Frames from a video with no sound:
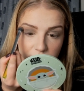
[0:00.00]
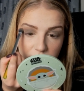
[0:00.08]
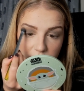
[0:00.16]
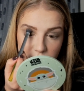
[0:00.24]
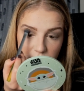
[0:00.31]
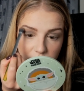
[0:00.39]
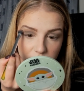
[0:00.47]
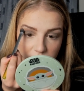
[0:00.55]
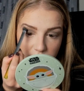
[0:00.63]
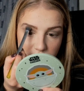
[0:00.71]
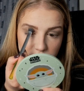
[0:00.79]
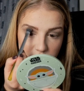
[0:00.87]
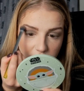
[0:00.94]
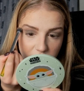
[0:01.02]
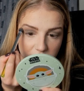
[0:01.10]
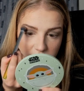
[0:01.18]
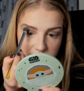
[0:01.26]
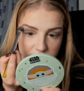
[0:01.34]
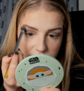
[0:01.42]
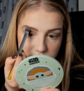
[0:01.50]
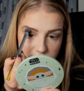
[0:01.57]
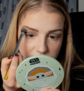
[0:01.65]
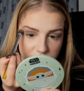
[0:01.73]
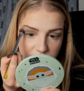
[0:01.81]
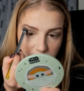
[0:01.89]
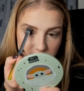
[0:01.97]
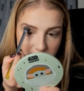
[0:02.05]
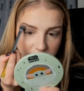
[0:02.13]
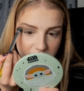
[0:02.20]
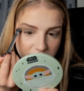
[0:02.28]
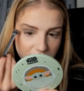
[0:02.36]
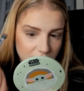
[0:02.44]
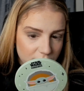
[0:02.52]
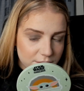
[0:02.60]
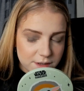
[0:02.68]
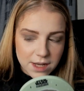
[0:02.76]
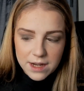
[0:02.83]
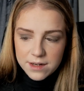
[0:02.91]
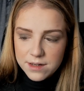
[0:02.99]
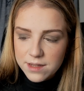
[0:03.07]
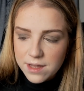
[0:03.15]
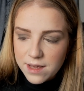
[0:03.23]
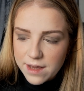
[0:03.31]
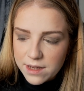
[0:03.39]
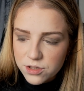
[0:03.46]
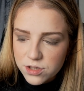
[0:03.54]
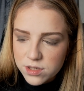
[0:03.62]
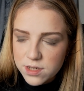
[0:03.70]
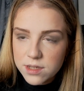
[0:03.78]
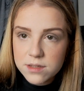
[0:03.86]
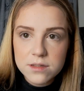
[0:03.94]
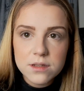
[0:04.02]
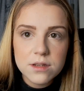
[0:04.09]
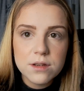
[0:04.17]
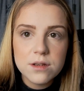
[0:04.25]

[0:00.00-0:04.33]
go over that just to blend out kind of the edges.